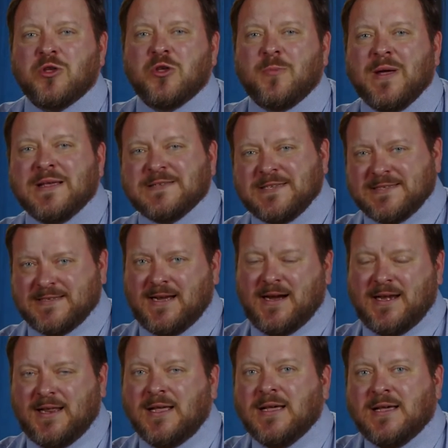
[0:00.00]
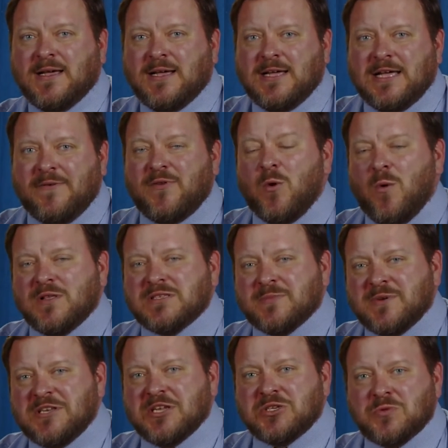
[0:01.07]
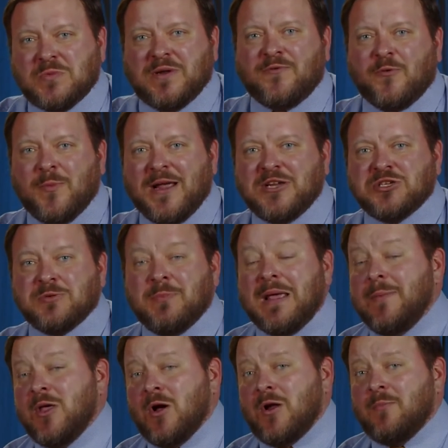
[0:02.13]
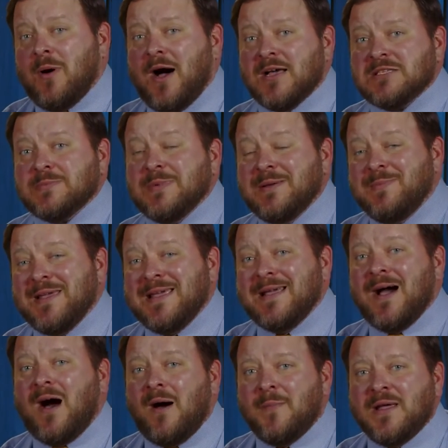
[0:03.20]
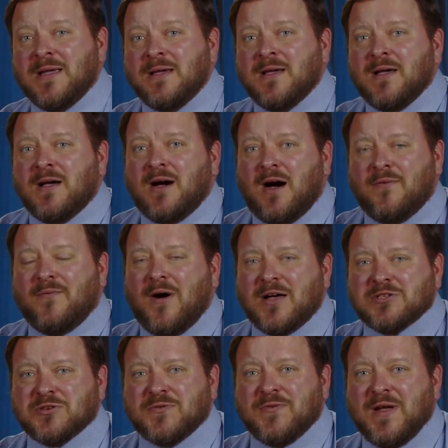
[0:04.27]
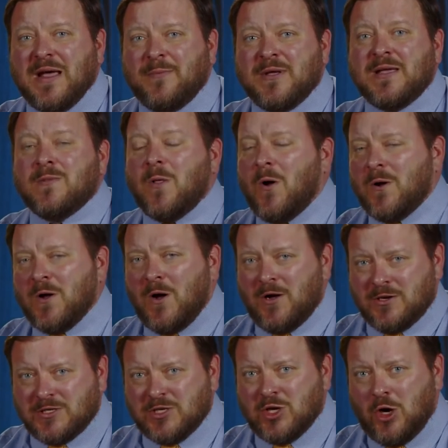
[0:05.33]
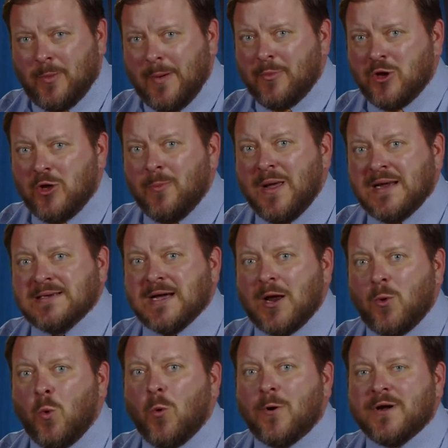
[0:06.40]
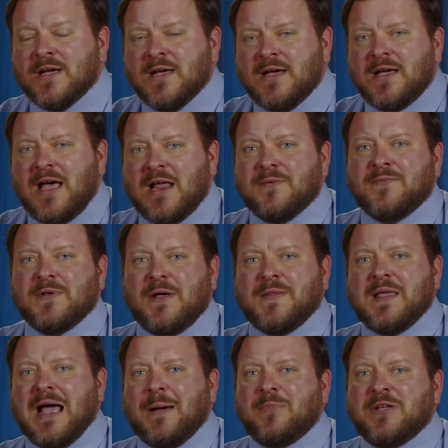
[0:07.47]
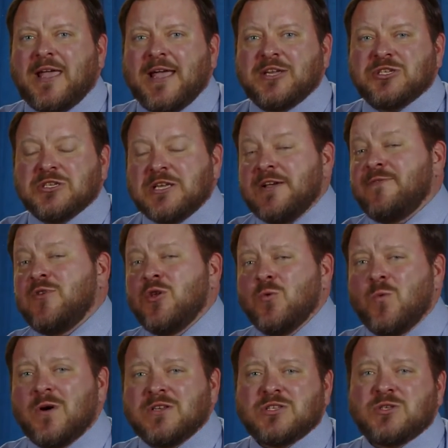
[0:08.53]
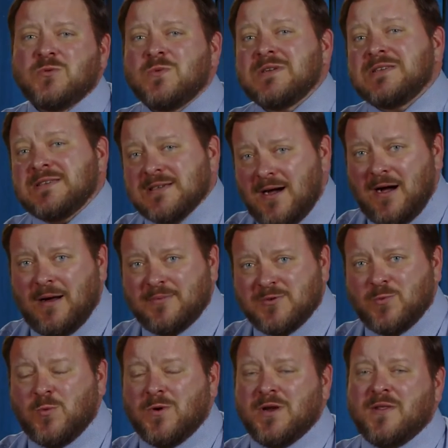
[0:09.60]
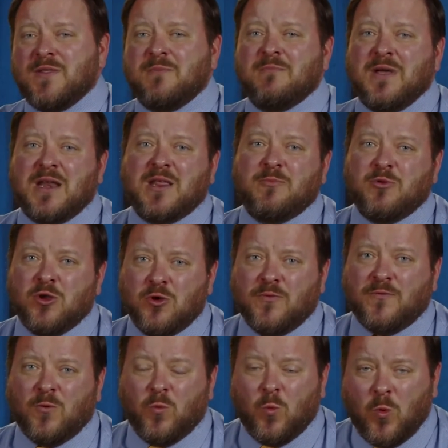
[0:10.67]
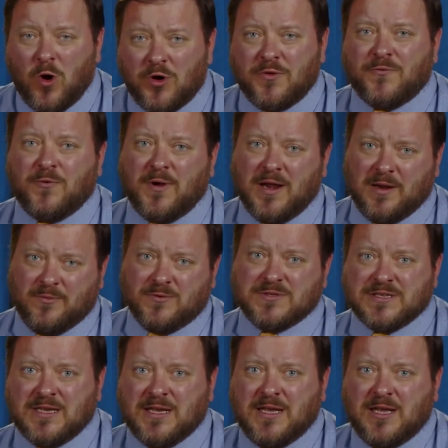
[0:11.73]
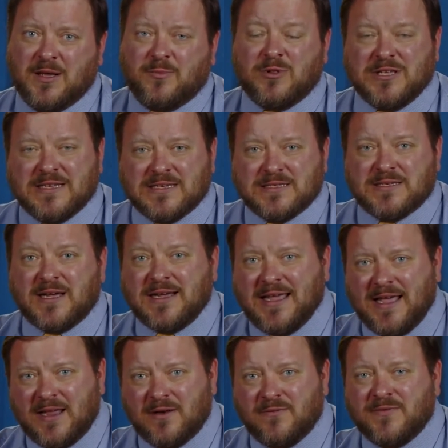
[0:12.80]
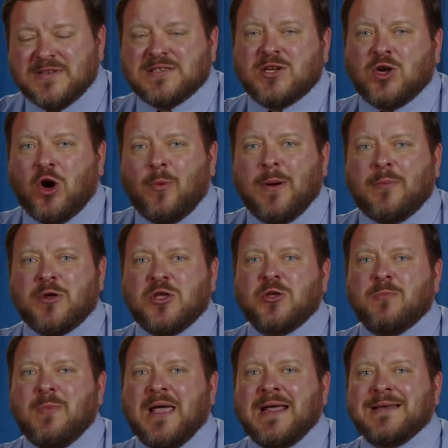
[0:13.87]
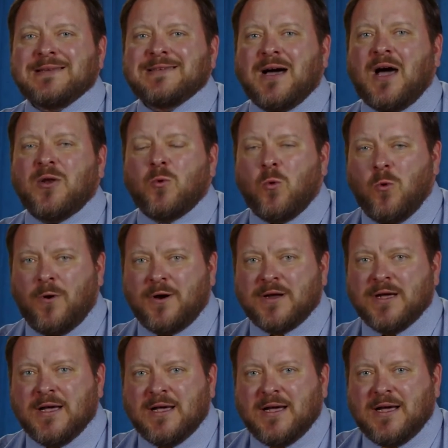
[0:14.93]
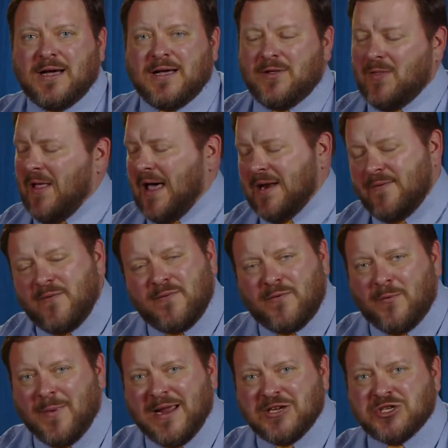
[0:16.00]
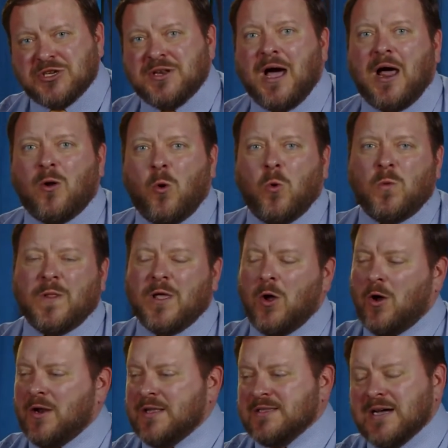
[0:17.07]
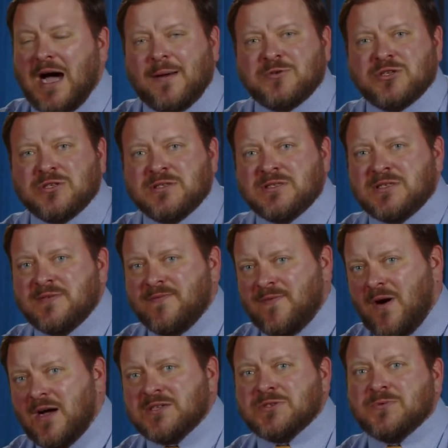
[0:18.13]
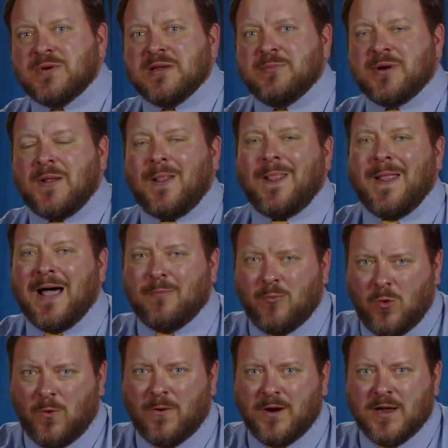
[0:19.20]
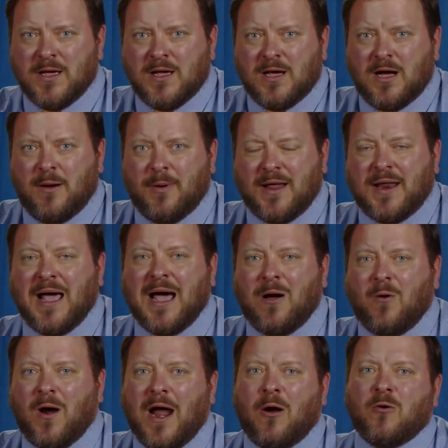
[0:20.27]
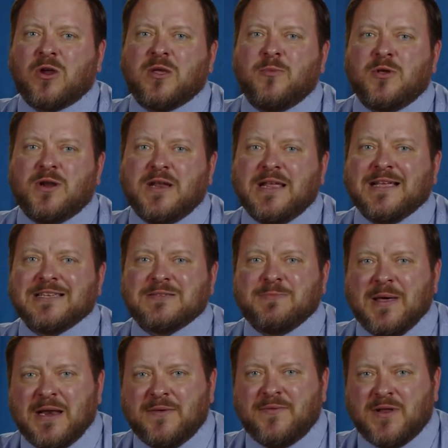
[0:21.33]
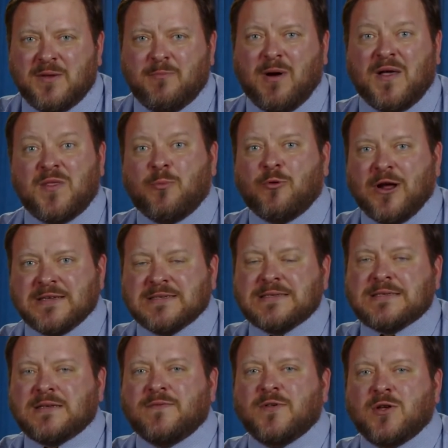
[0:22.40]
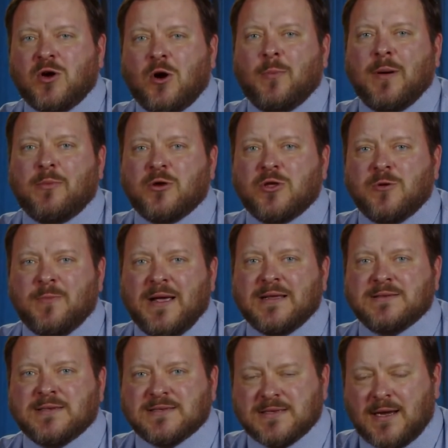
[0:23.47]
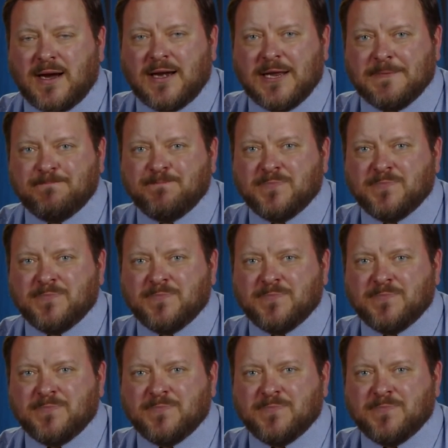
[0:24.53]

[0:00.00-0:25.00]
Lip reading: Humane Society. If you want some additional information, maybe on possibly becoming a foster family, log on to culpeperhumane.org and fill out the application. If you want to adopt one of the many beautiful, wonderful animals, please, again, visit culpeperhumane.org. A lot of information not only on adoptions and fostering, but a lot more about how our community is benefited by the presence of the Culpeper Humane Society.